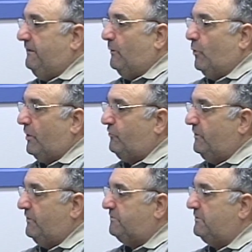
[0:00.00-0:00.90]
there
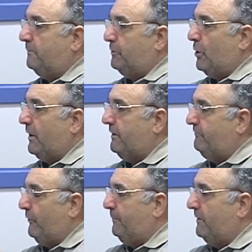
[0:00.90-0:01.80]
watching this and applauding
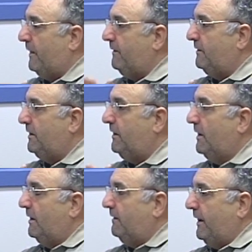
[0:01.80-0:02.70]
very politely
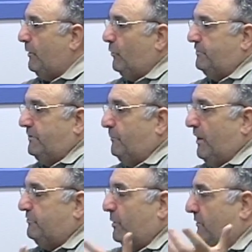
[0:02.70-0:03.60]
like it was it
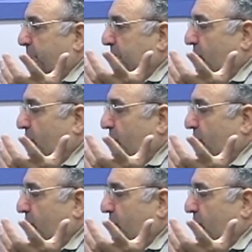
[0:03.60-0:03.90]
might as well have been